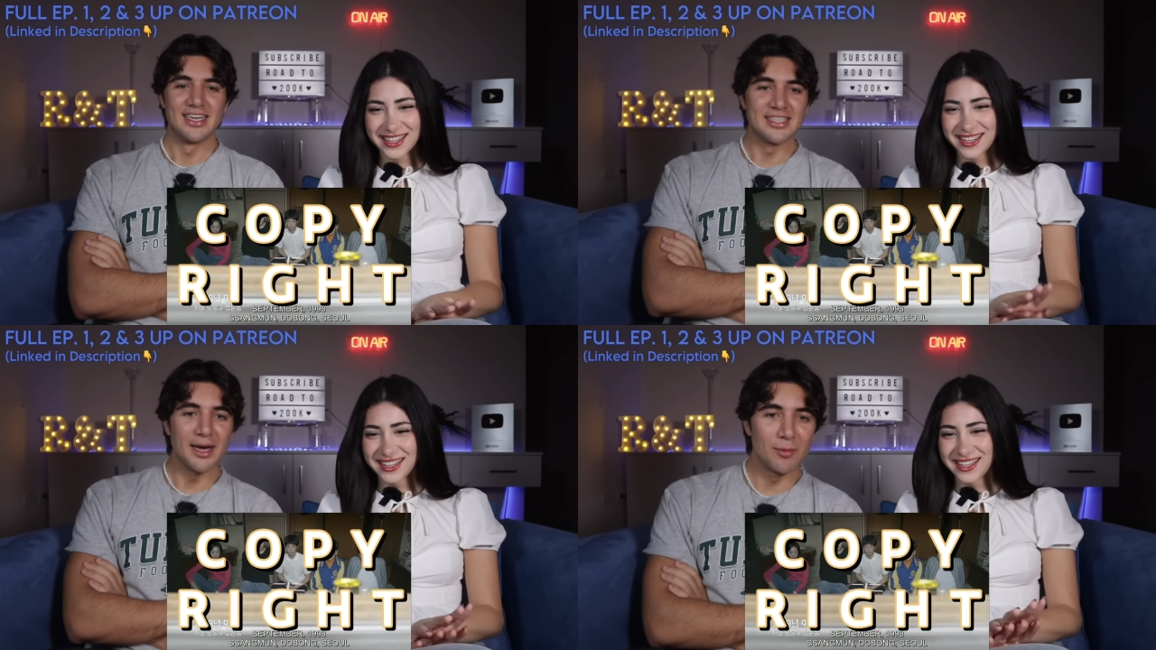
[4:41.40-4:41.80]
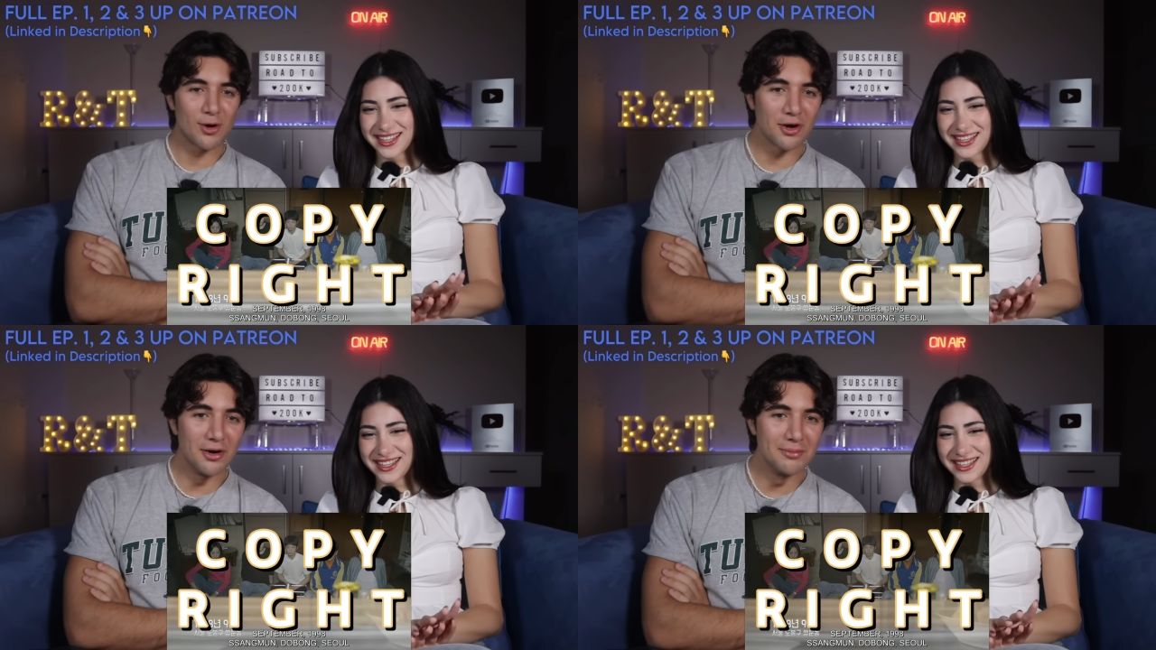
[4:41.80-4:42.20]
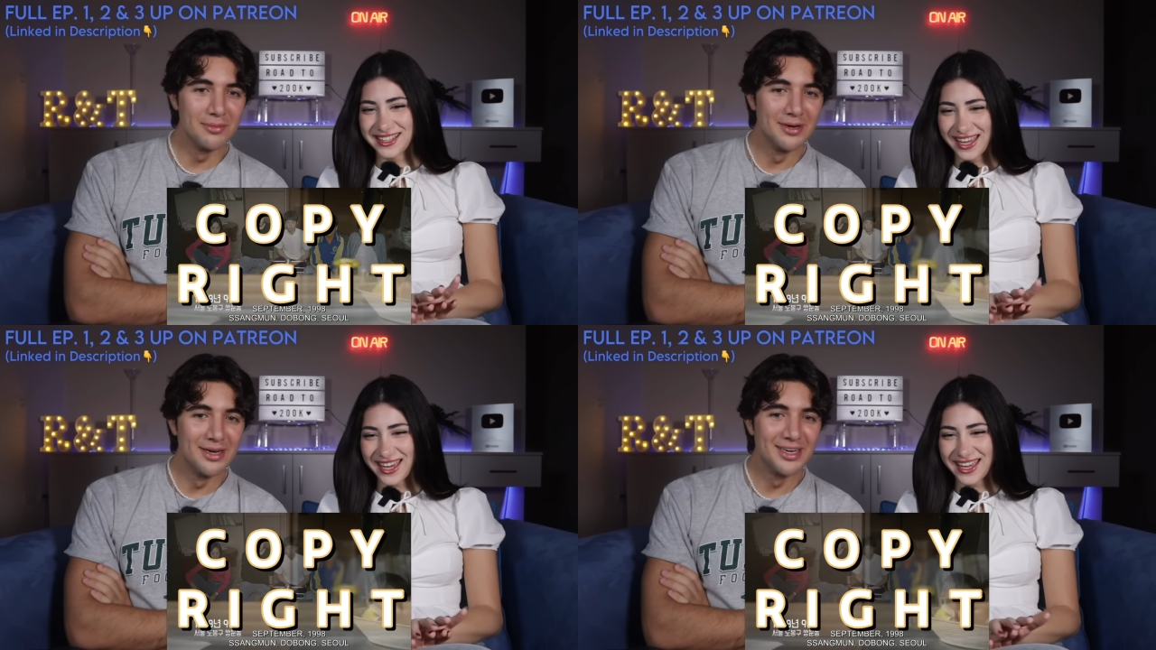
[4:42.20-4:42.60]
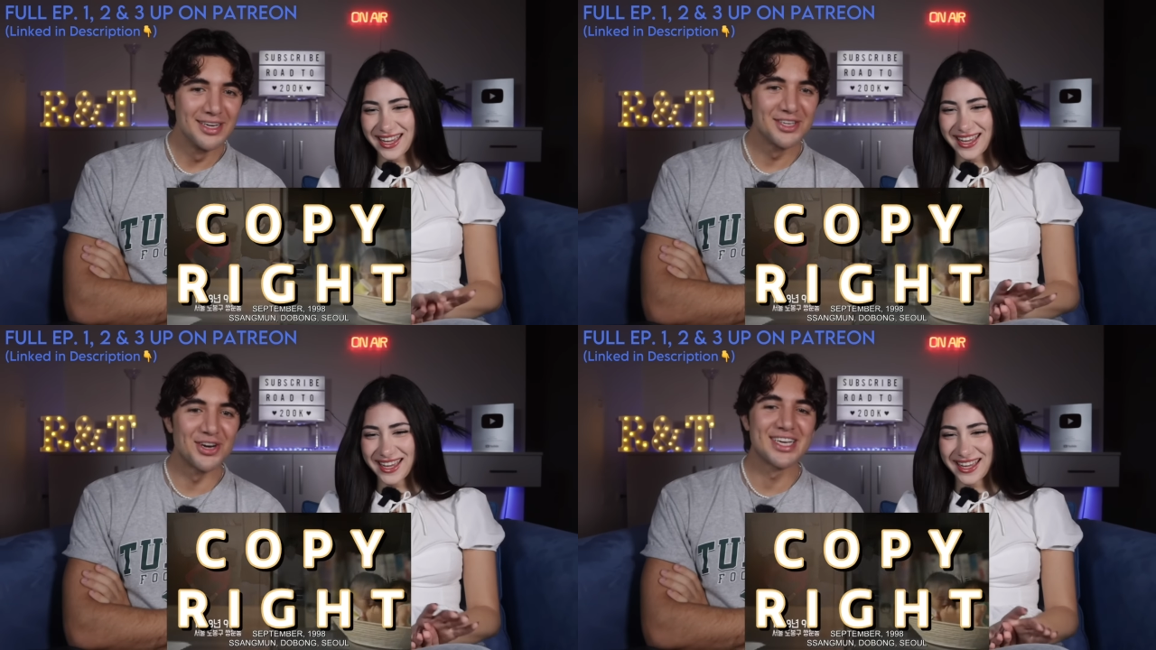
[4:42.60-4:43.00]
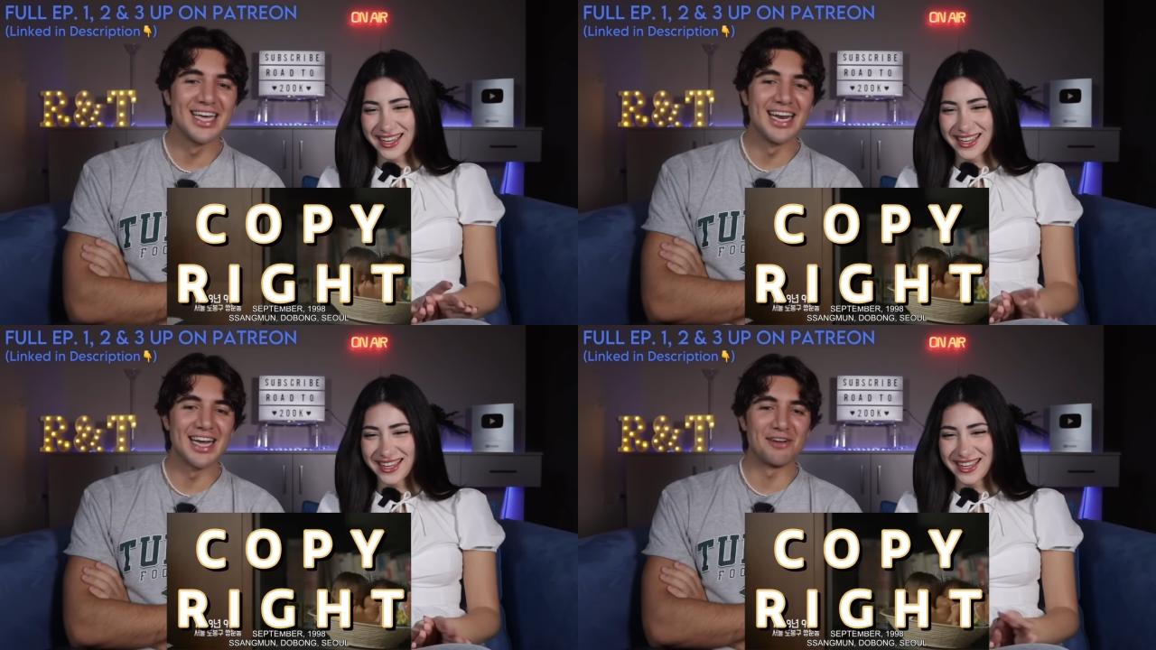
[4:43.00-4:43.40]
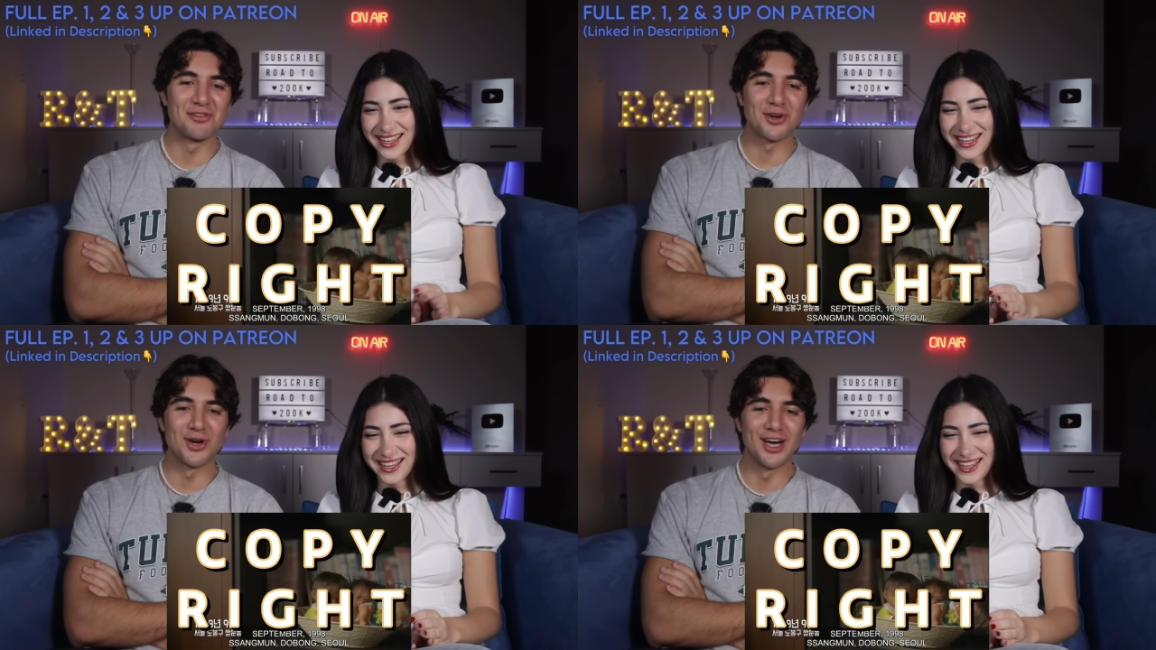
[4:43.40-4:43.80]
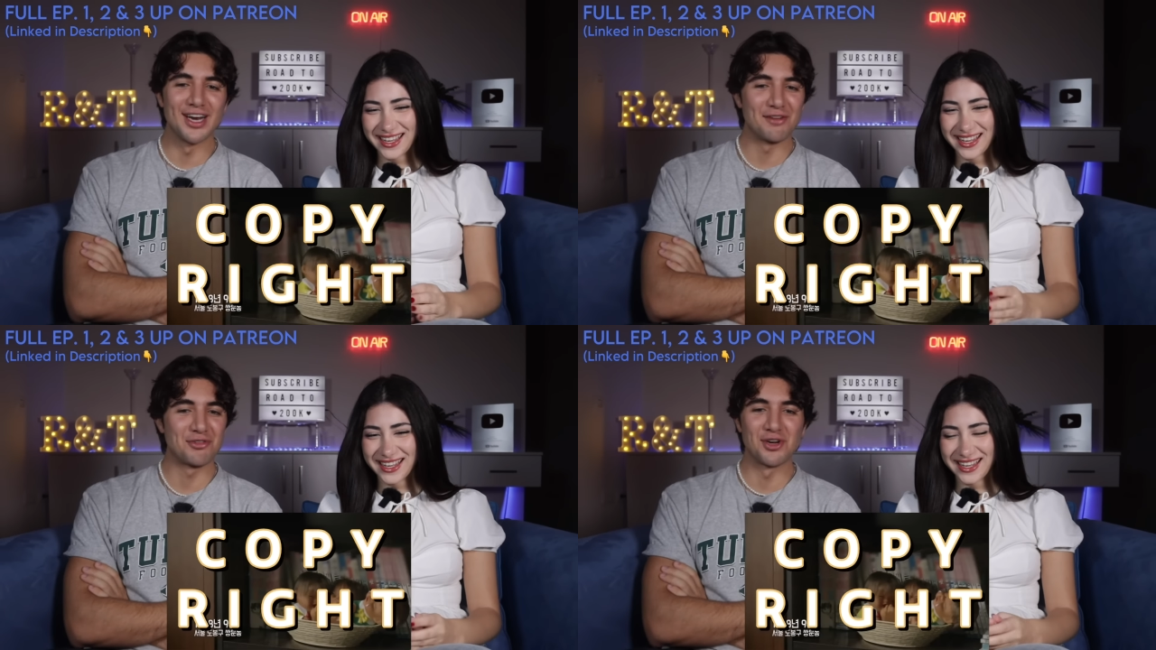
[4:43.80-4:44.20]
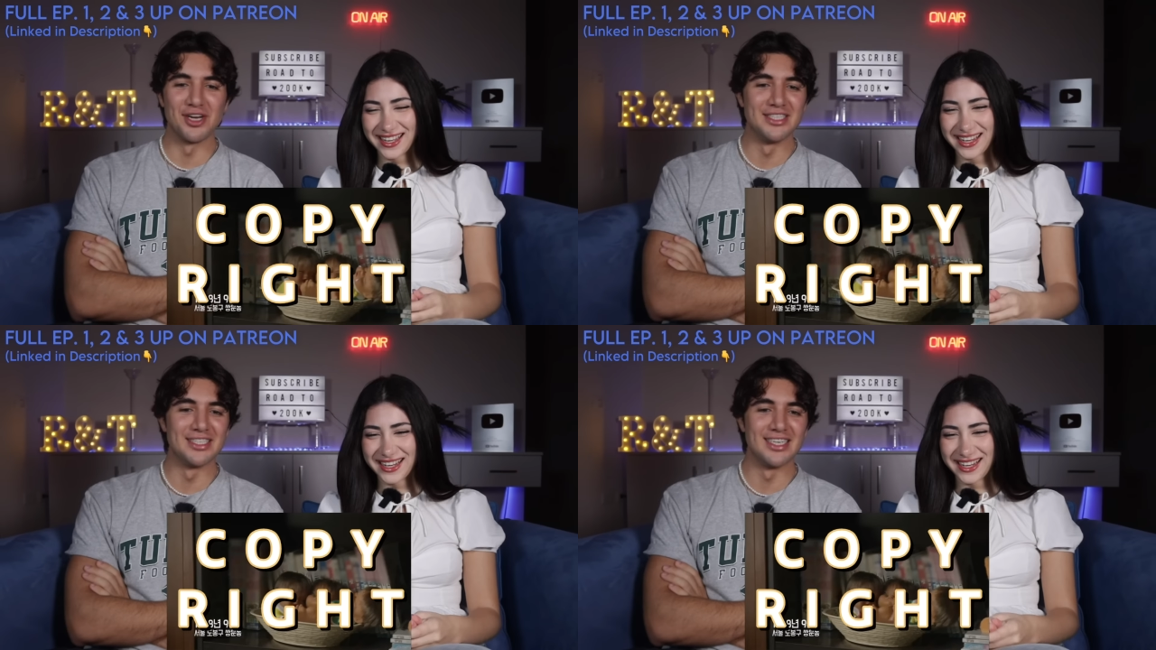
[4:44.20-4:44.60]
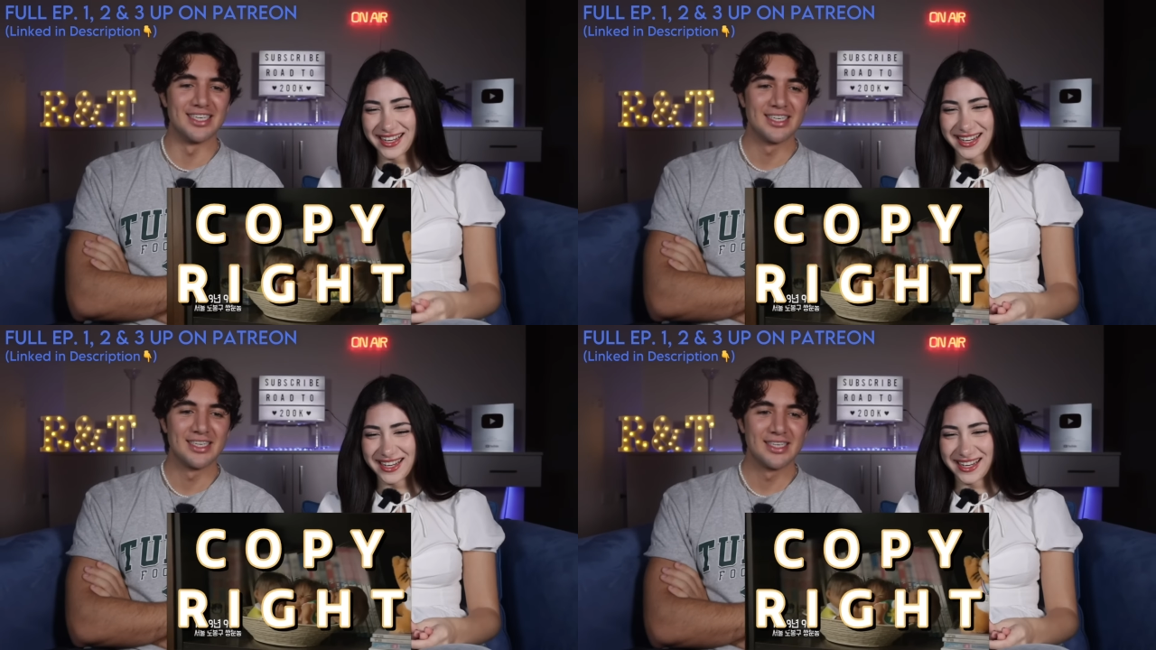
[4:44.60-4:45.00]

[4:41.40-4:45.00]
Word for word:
Speaker 1: Is that Bogo? Yeah. You're kidding. I forgot. I forgot he's there.